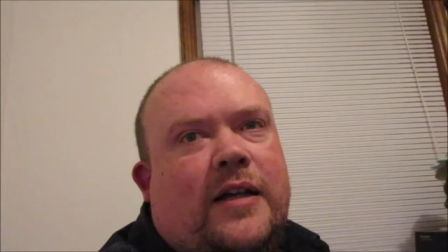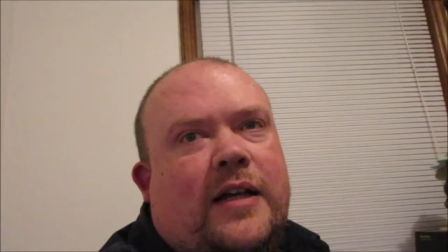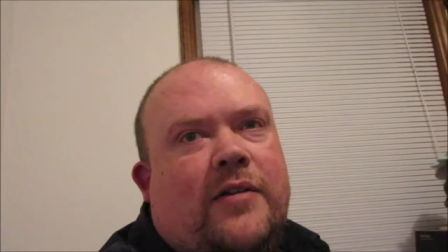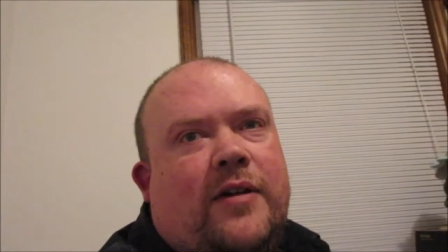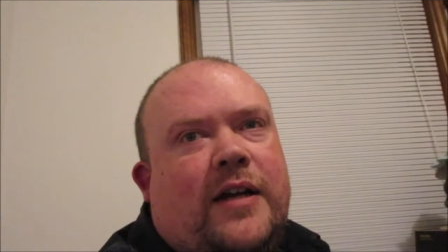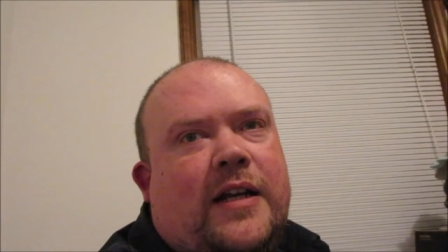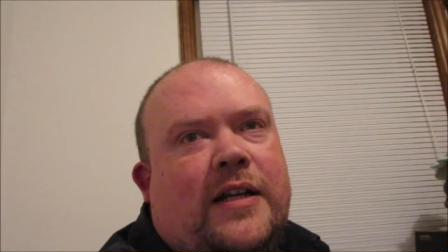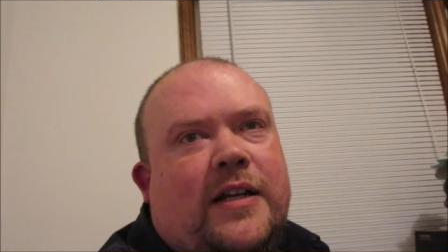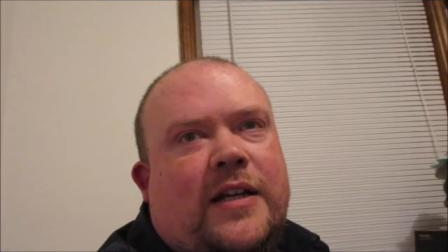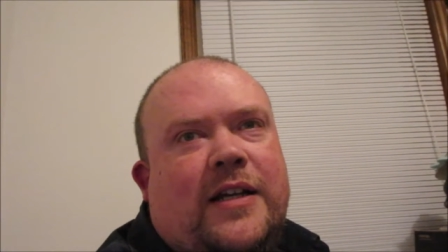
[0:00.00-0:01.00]
getting ready
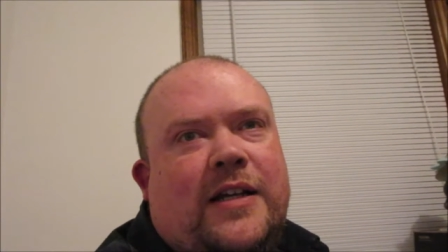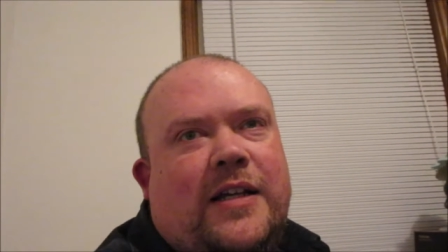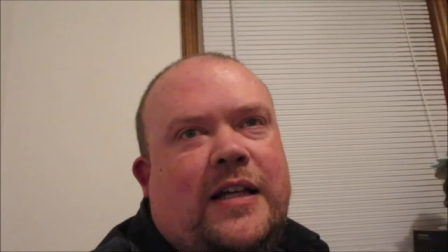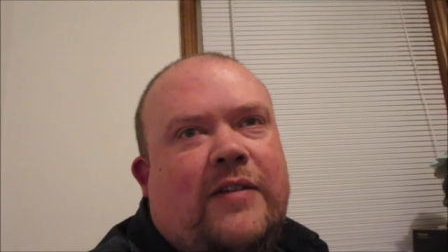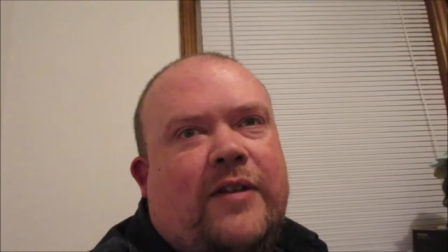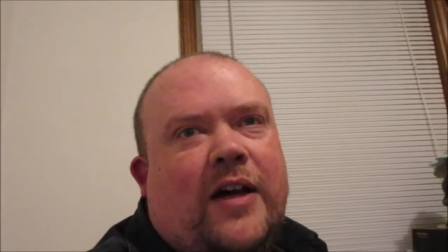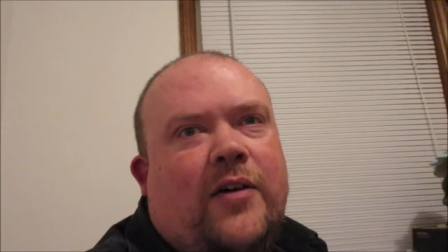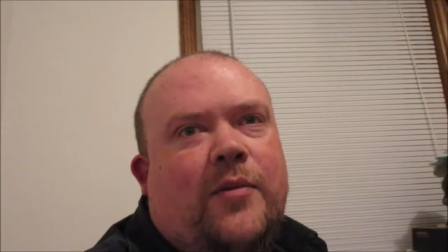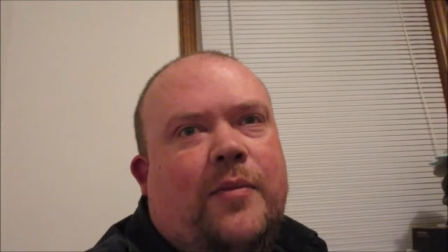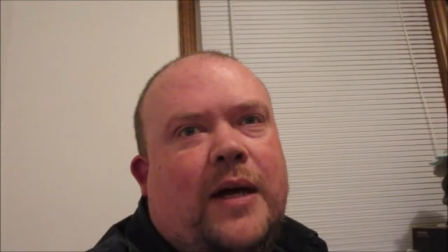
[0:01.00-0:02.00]
to give
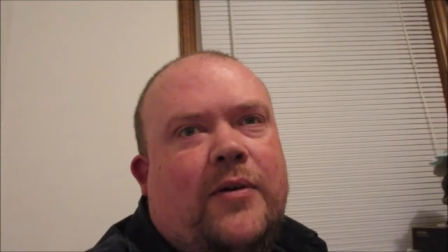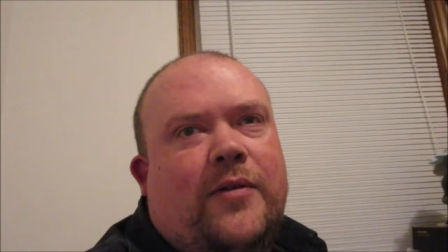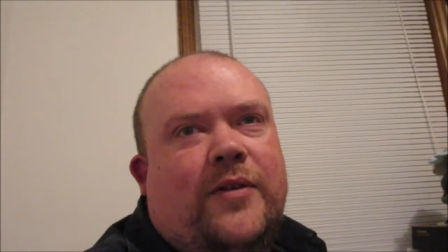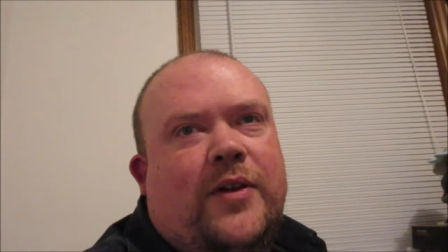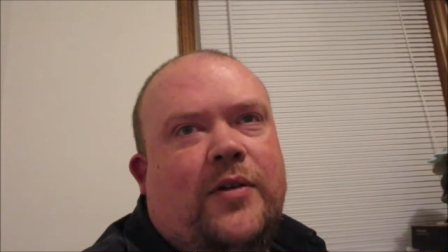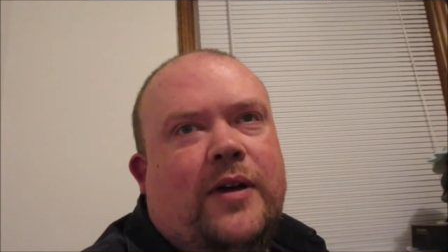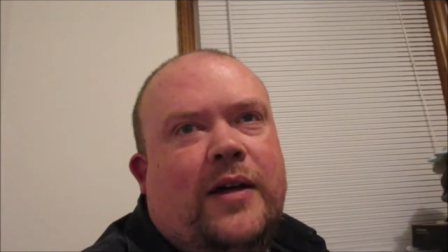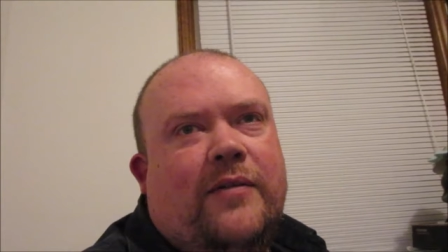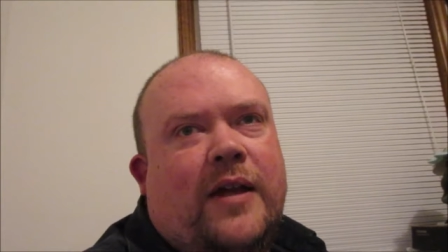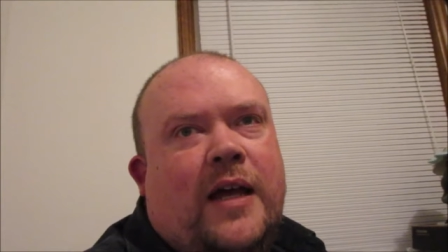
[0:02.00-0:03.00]
y'all my review
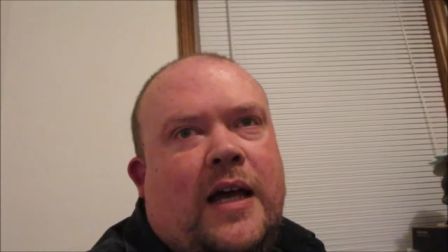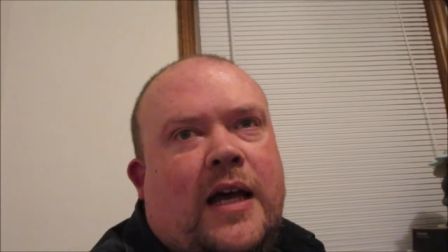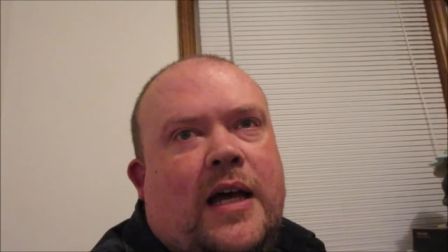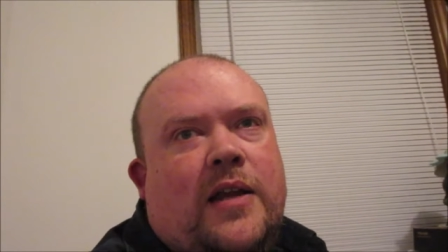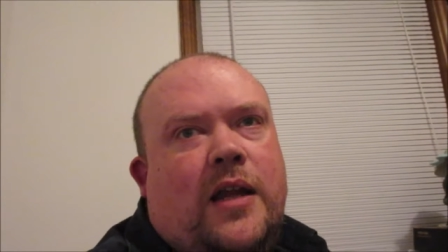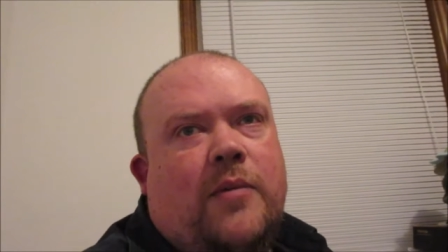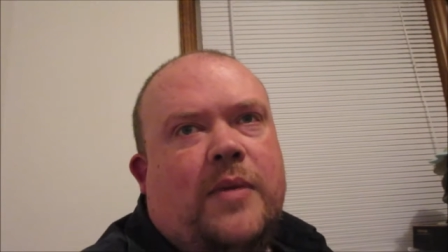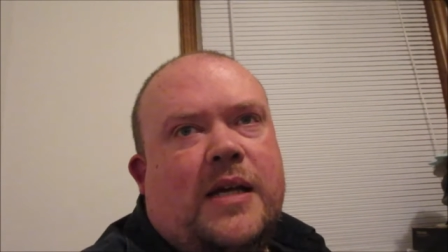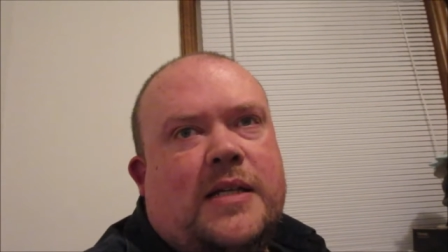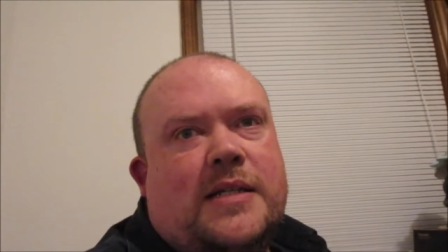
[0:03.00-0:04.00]
of the
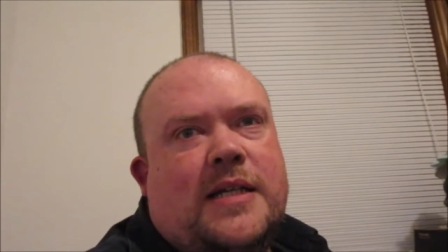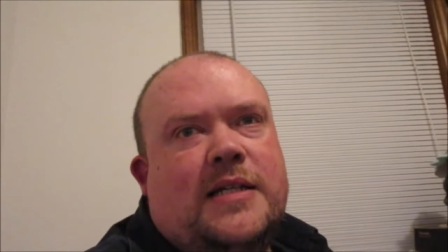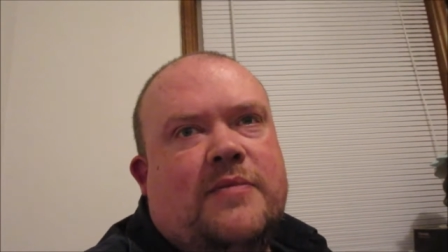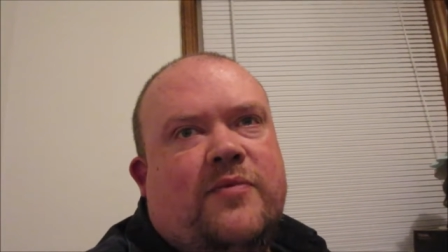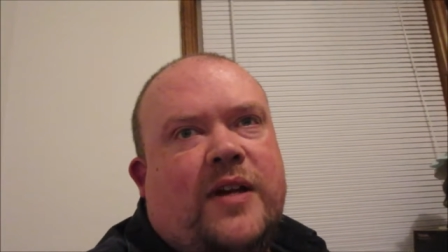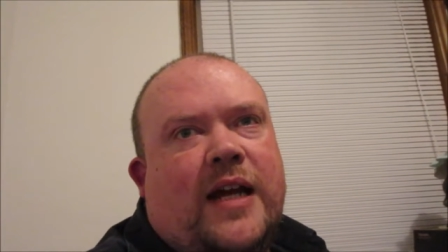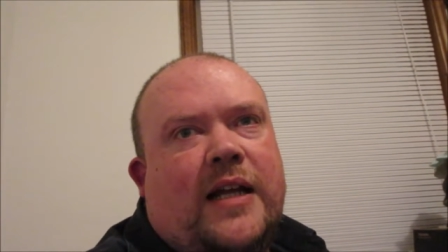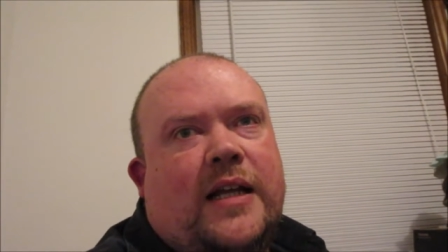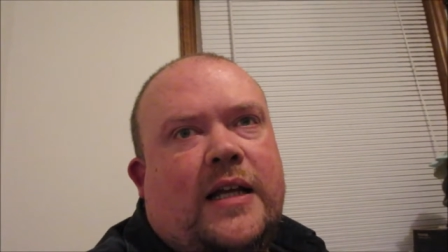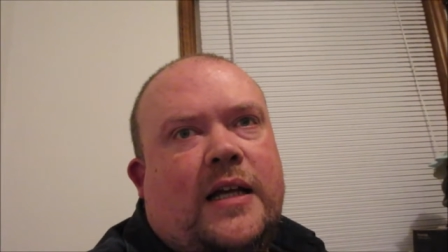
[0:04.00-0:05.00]
mid-season
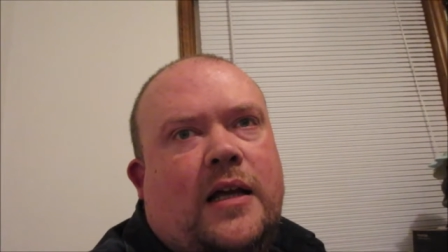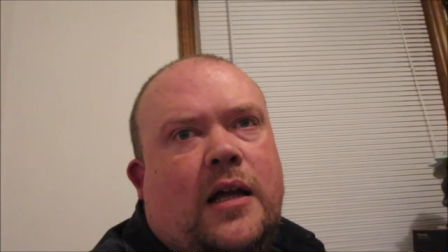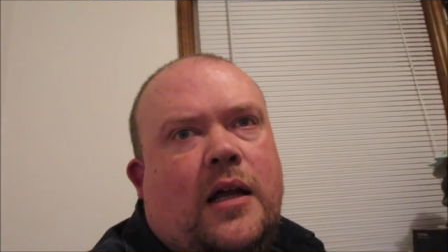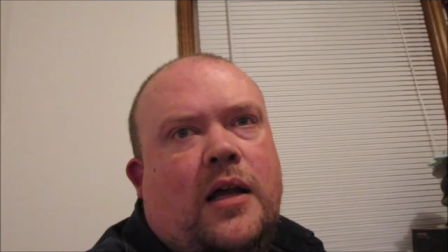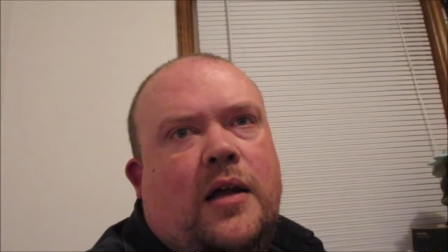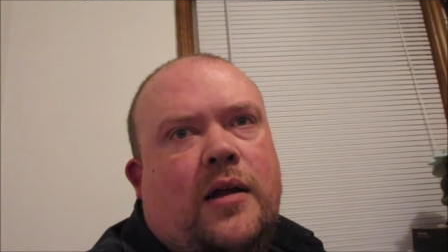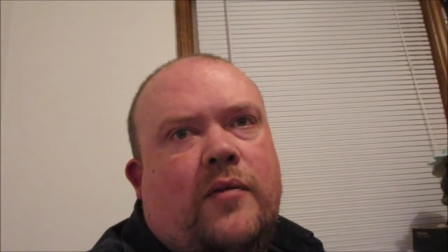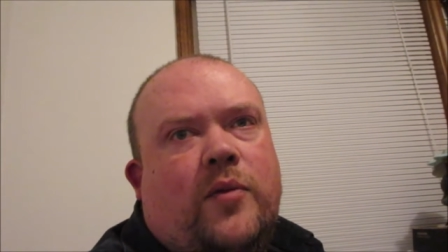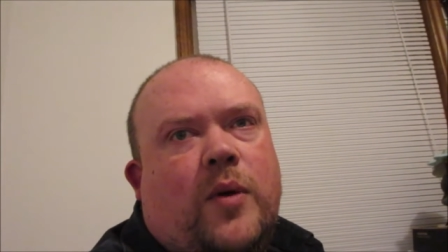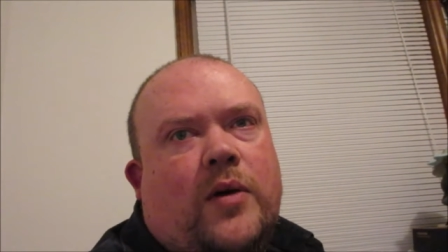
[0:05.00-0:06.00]
finale
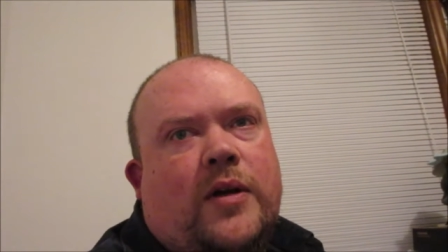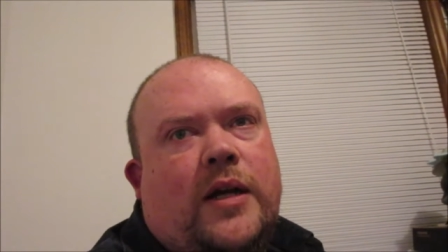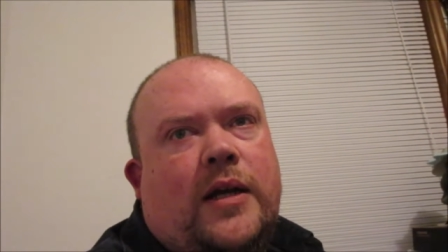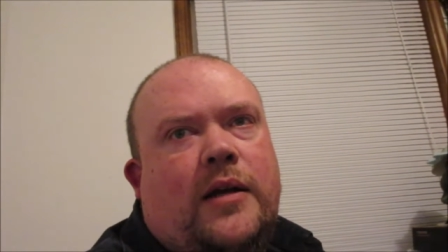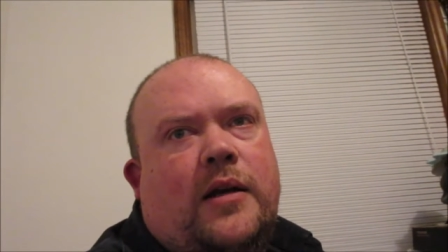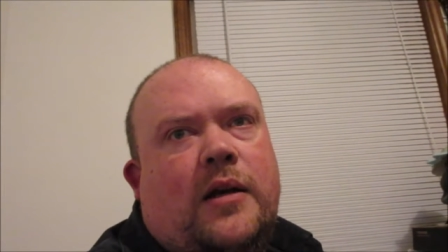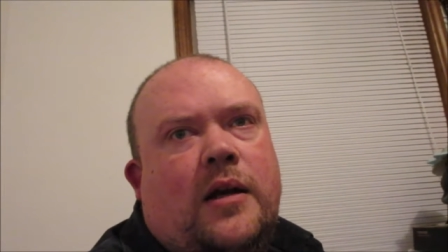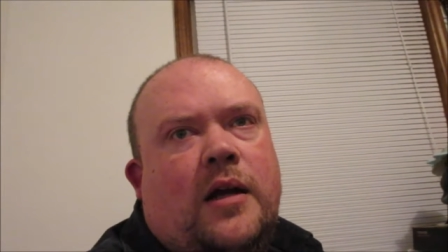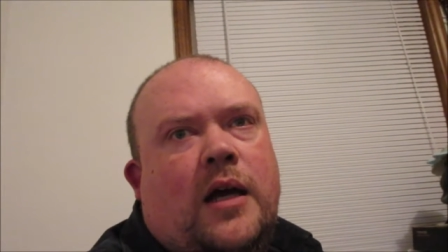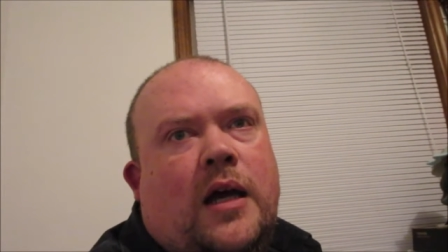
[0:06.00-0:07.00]
of The Walking Dead.
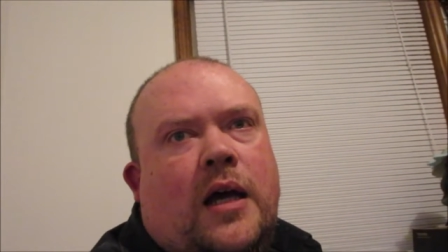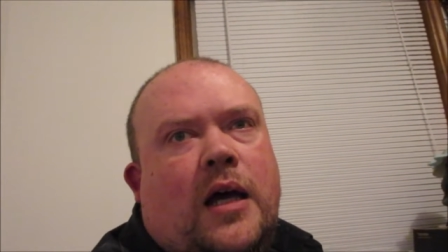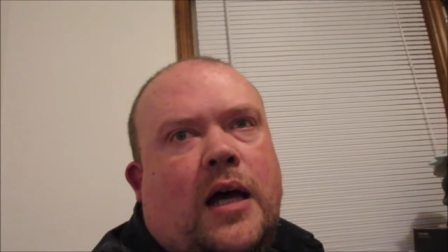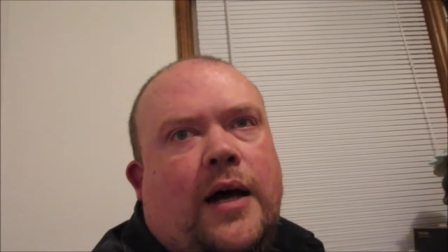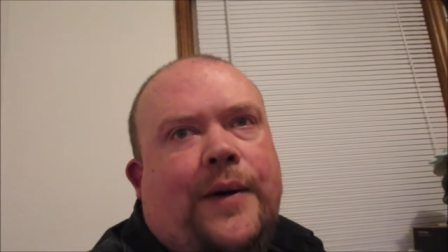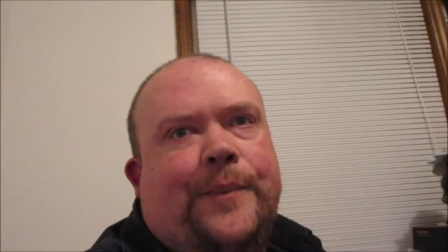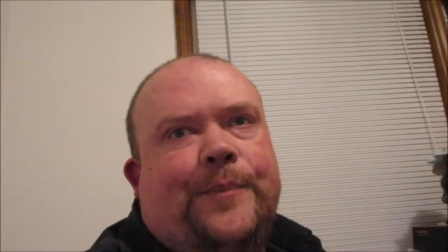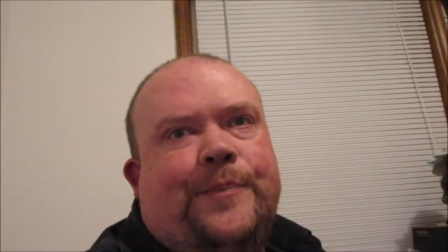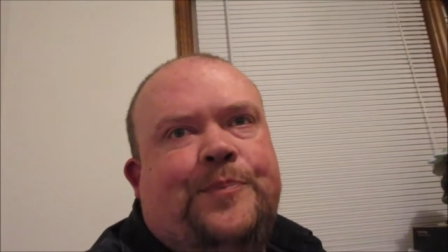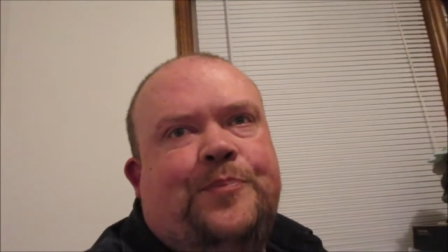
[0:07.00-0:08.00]
Um,